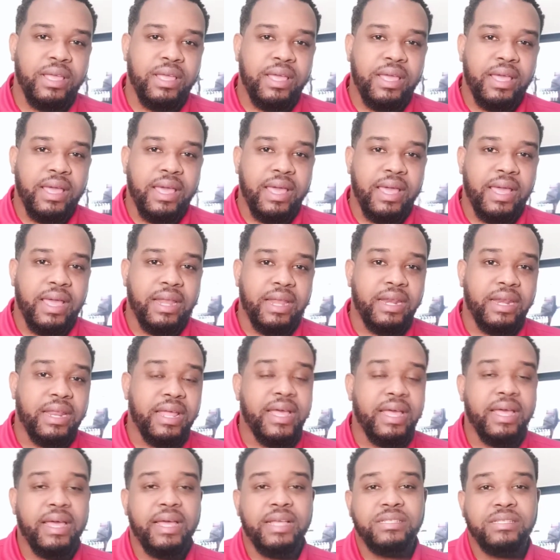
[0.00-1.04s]
and it
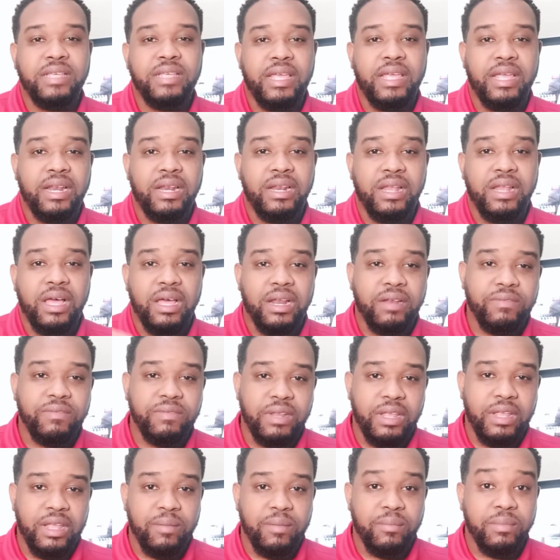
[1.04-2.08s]
has a lot of
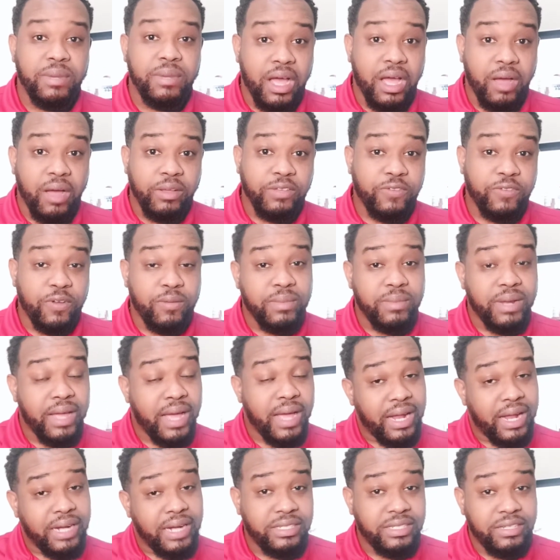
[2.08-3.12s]
names. Now, it's from the
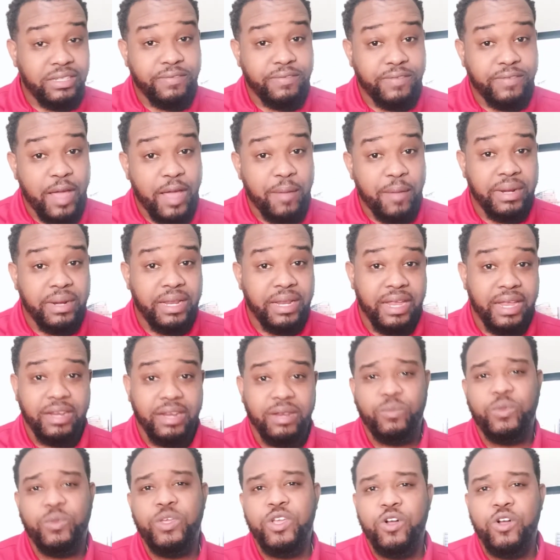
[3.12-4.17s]
algae family,
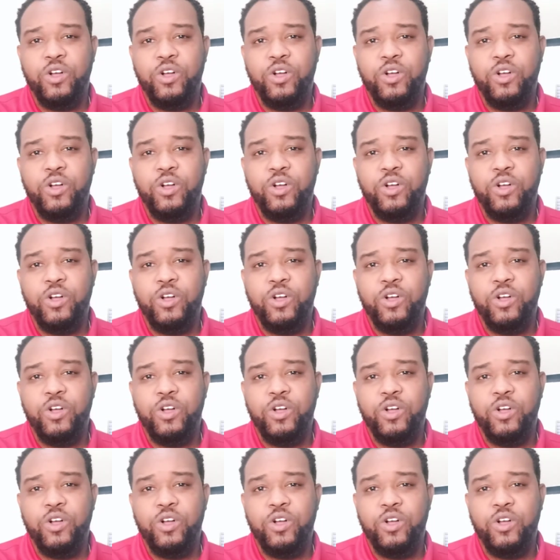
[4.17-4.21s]
and we all